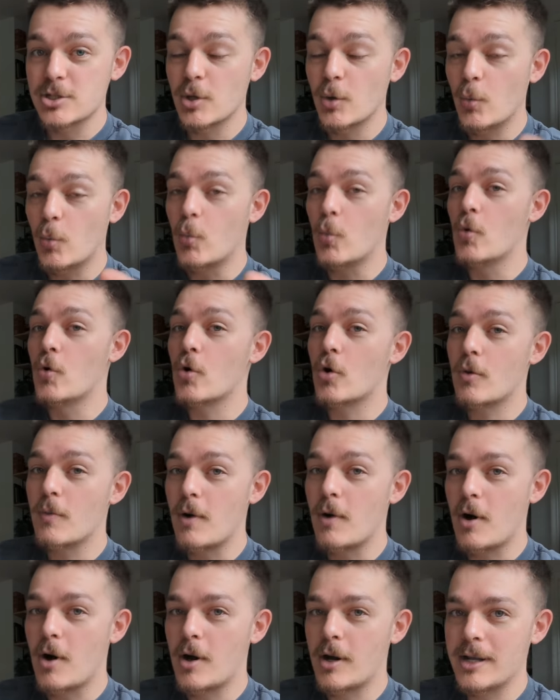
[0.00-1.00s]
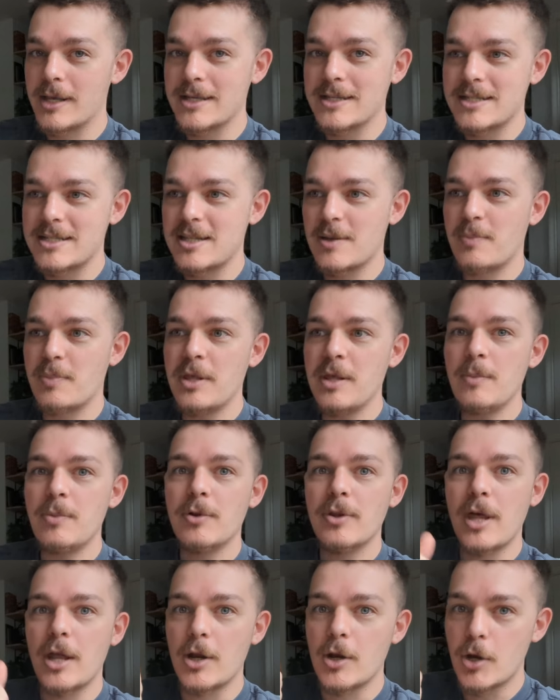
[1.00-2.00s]
the warm audience, the
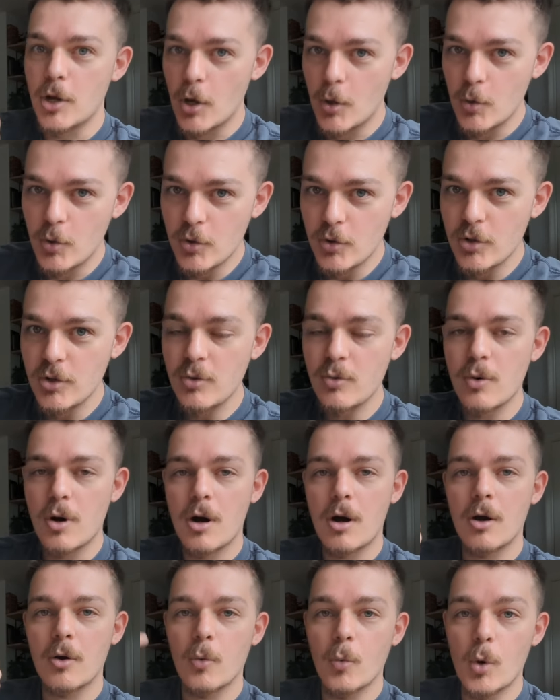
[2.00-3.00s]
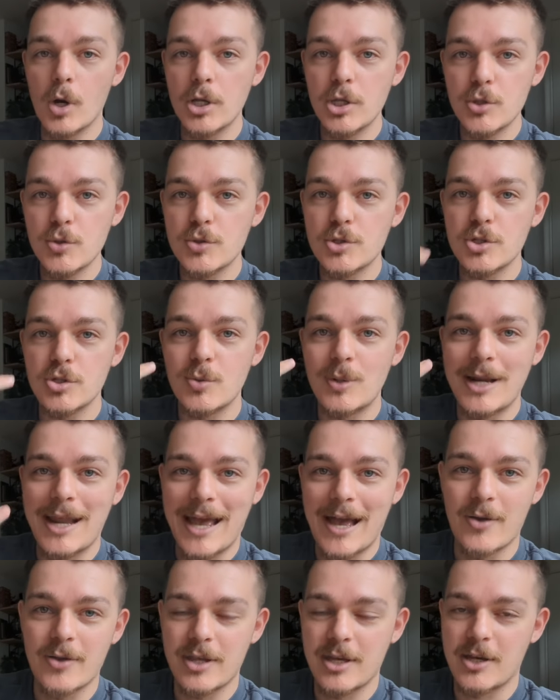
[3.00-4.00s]
people that know who you are, what you do, and
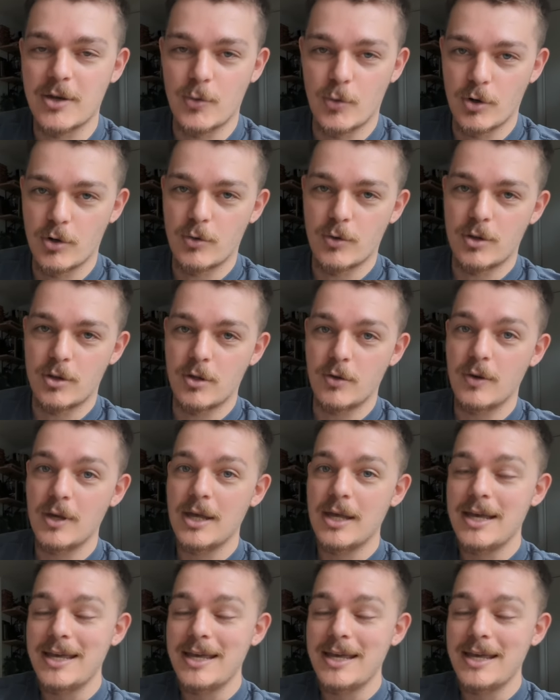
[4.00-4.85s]
how they can work with you.